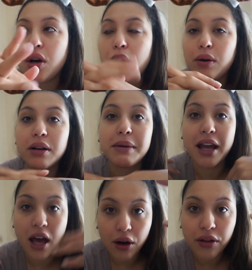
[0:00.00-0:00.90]
know, I wanna be
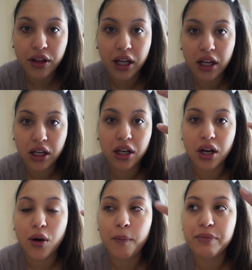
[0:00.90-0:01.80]
healthy, you
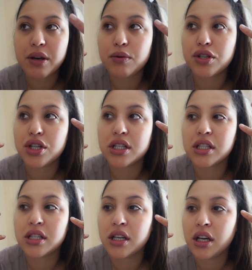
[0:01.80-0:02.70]
know? It was
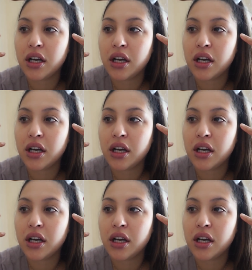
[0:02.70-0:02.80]
just,